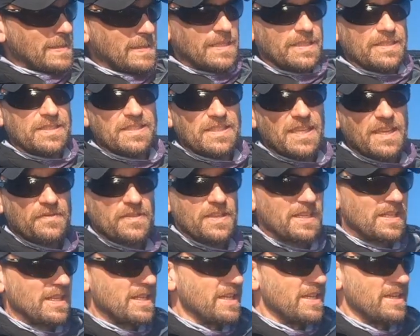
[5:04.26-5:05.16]
It's
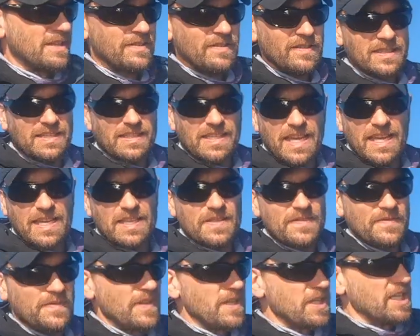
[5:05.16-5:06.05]
definitely a good sized
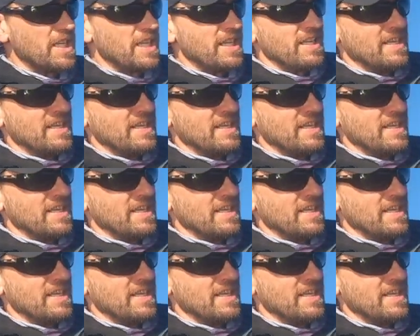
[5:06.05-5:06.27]
fish.